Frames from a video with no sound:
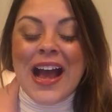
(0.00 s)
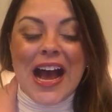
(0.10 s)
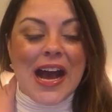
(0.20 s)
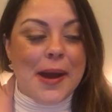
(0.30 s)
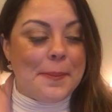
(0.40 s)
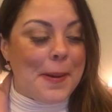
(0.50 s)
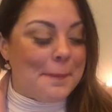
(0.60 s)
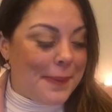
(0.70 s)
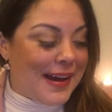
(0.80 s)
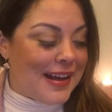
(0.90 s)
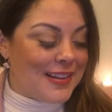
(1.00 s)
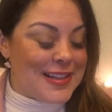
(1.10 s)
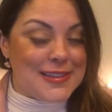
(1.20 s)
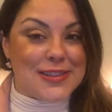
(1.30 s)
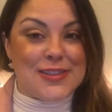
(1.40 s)
But
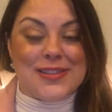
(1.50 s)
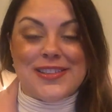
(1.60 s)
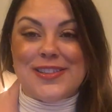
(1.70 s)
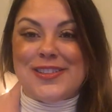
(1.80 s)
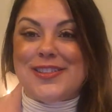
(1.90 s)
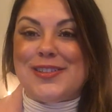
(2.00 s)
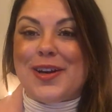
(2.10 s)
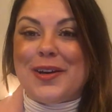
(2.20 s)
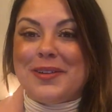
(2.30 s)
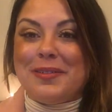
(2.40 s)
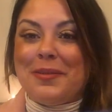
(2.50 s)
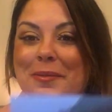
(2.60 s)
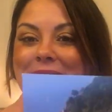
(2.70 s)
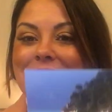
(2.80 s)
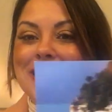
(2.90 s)
let's start
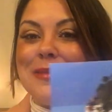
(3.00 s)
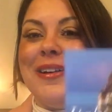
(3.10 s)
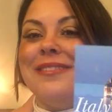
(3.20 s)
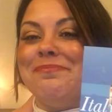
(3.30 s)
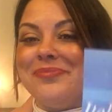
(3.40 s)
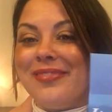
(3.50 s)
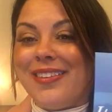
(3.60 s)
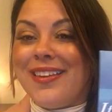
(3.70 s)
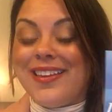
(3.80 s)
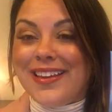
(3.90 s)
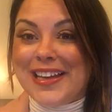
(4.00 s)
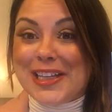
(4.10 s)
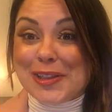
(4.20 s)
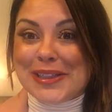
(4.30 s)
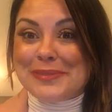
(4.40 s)
with this one,
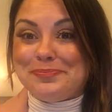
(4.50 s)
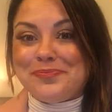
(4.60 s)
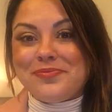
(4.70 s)
Italy.